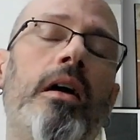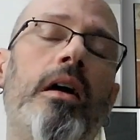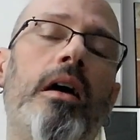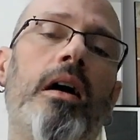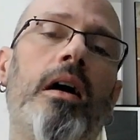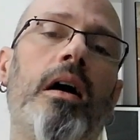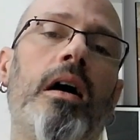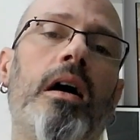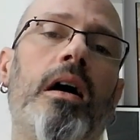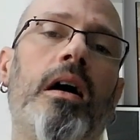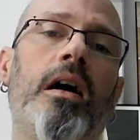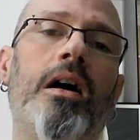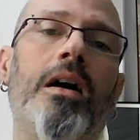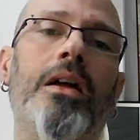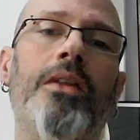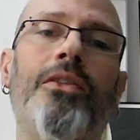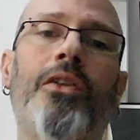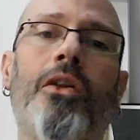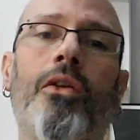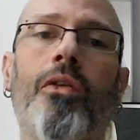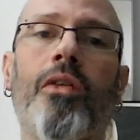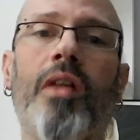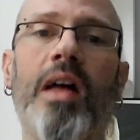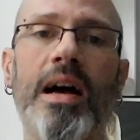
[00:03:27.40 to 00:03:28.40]
The
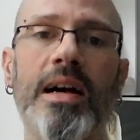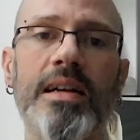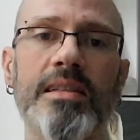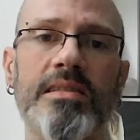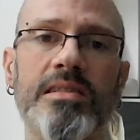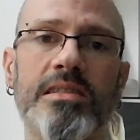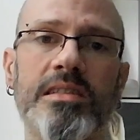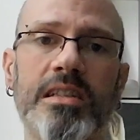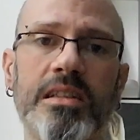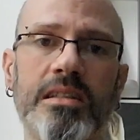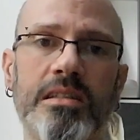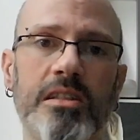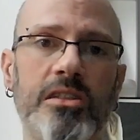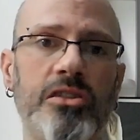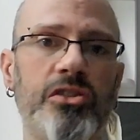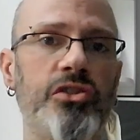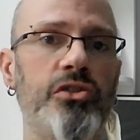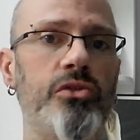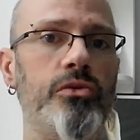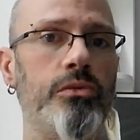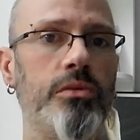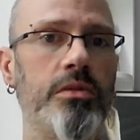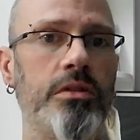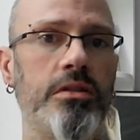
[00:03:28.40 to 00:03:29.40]
last thing that you
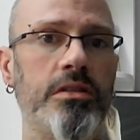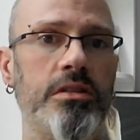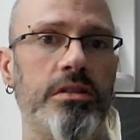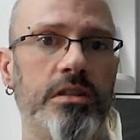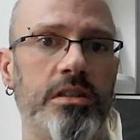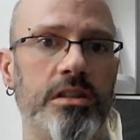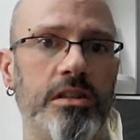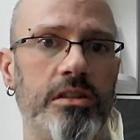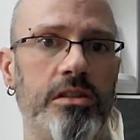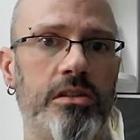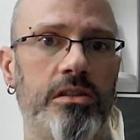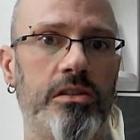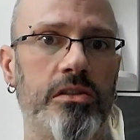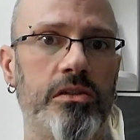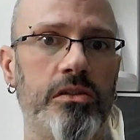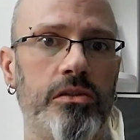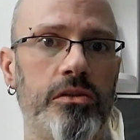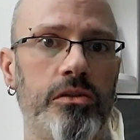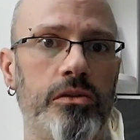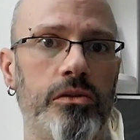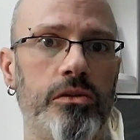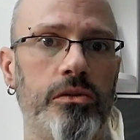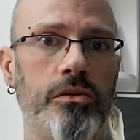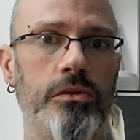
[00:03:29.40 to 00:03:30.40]
really need
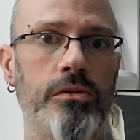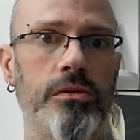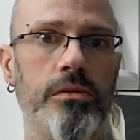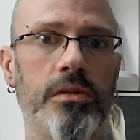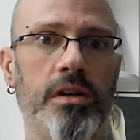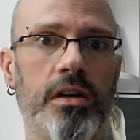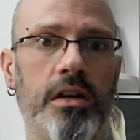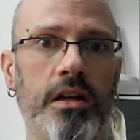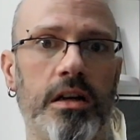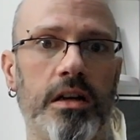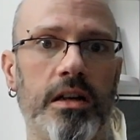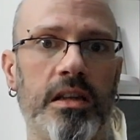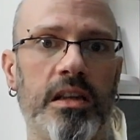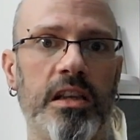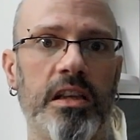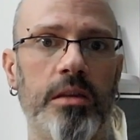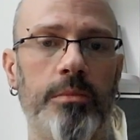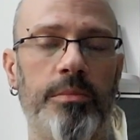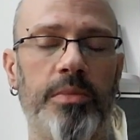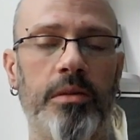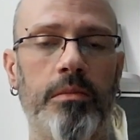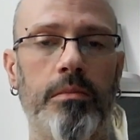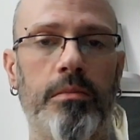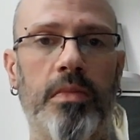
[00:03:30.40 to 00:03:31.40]
to keep in
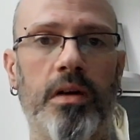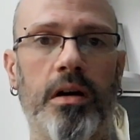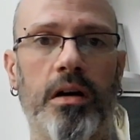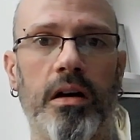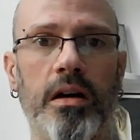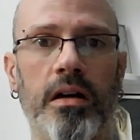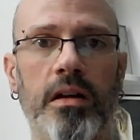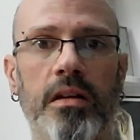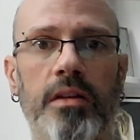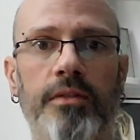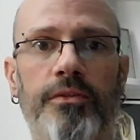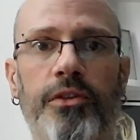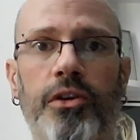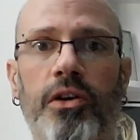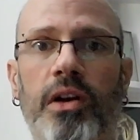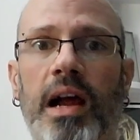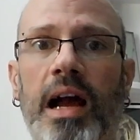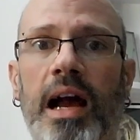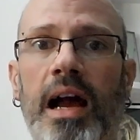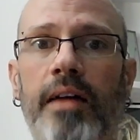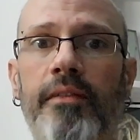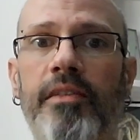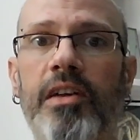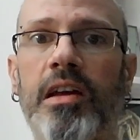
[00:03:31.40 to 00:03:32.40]
mind if you're
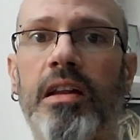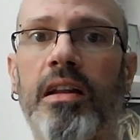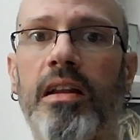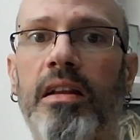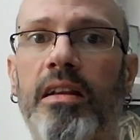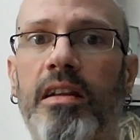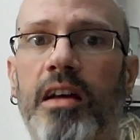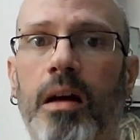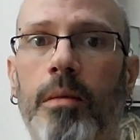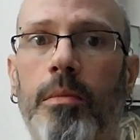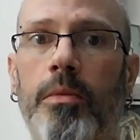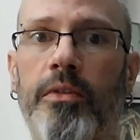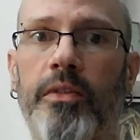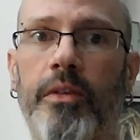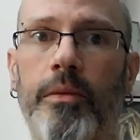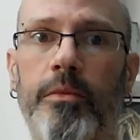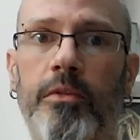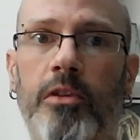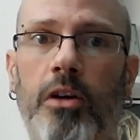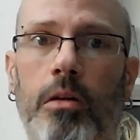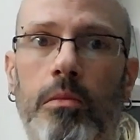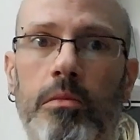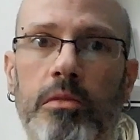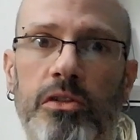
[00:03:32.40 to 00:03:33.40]
having any type of
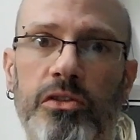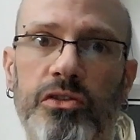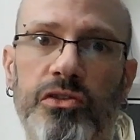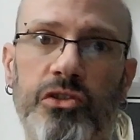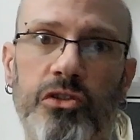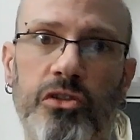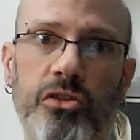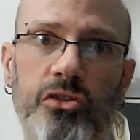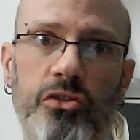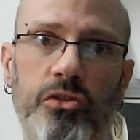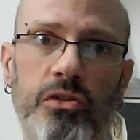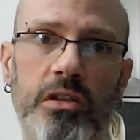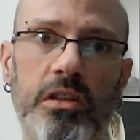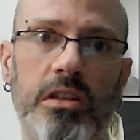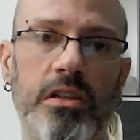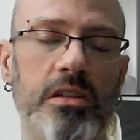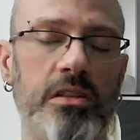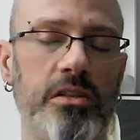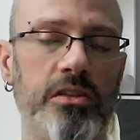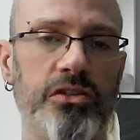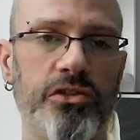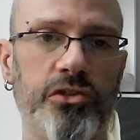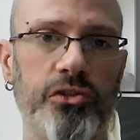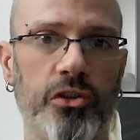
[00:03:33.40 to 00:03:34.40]
abdominal surgery is
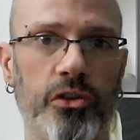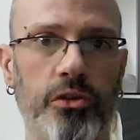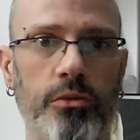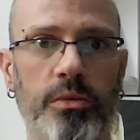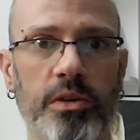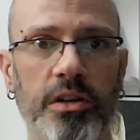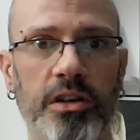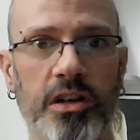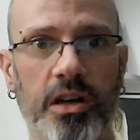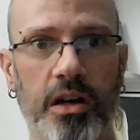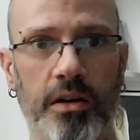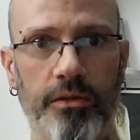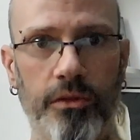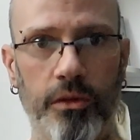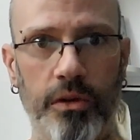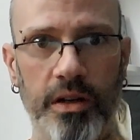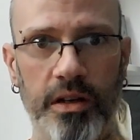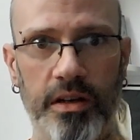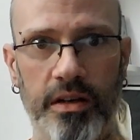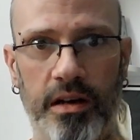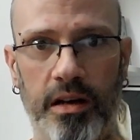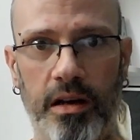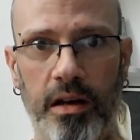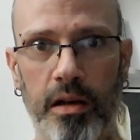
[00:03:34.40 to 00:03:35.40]
your recovery
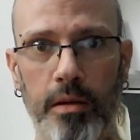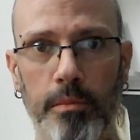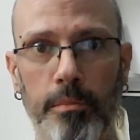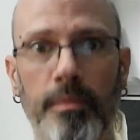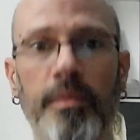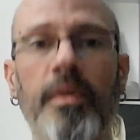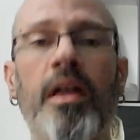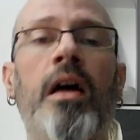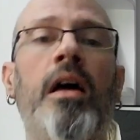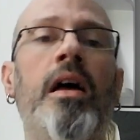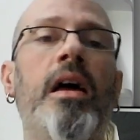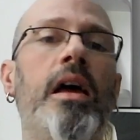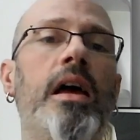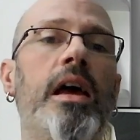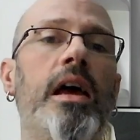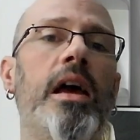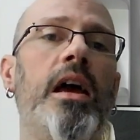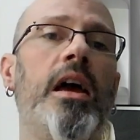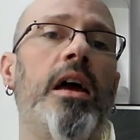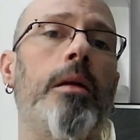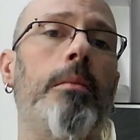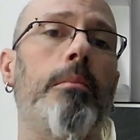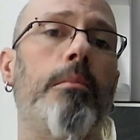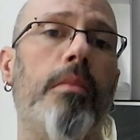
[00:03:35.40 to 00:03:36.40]
time.
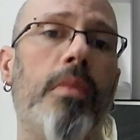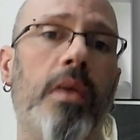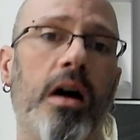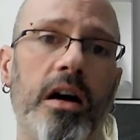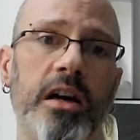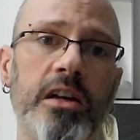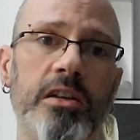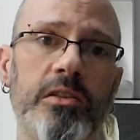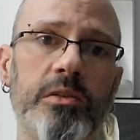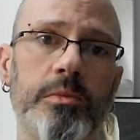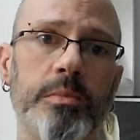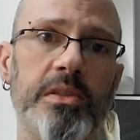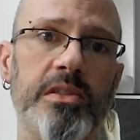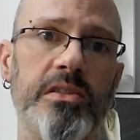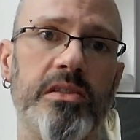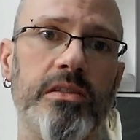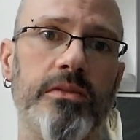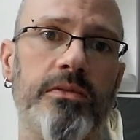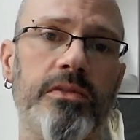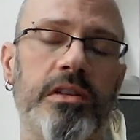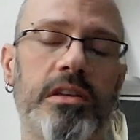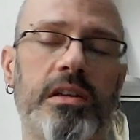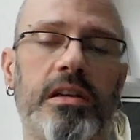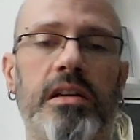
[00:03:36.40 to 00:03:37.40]
In my specific
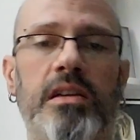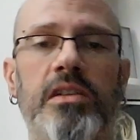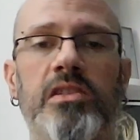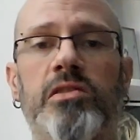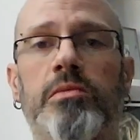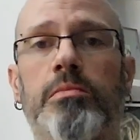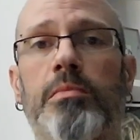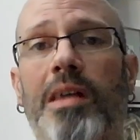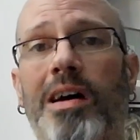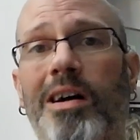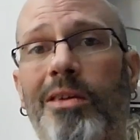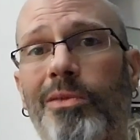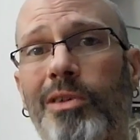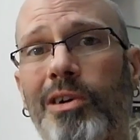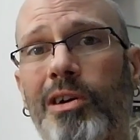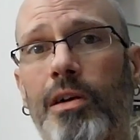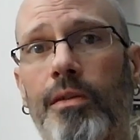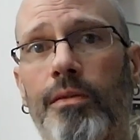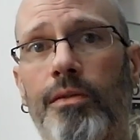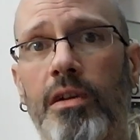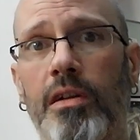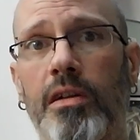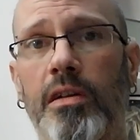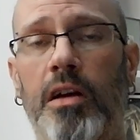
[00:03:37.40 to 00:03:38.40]
case, my recovery
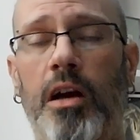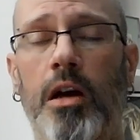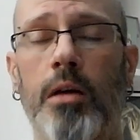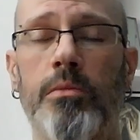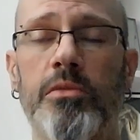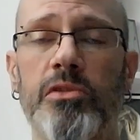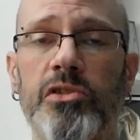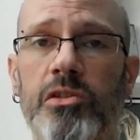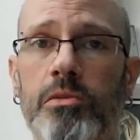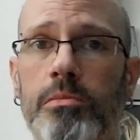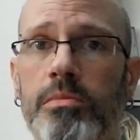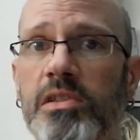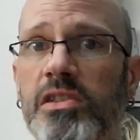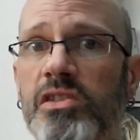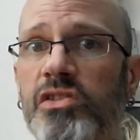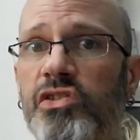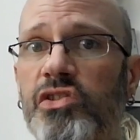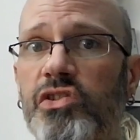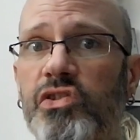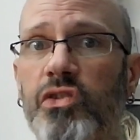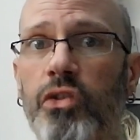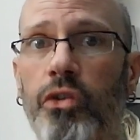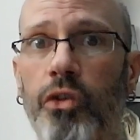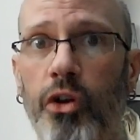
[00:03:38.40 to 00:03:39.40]
time was a bit
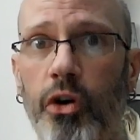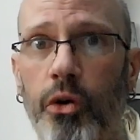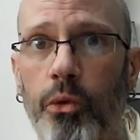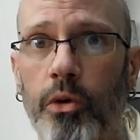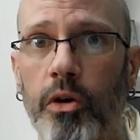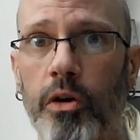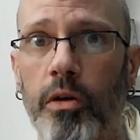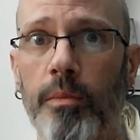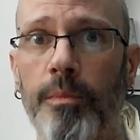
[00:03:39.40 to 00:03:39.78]
slower,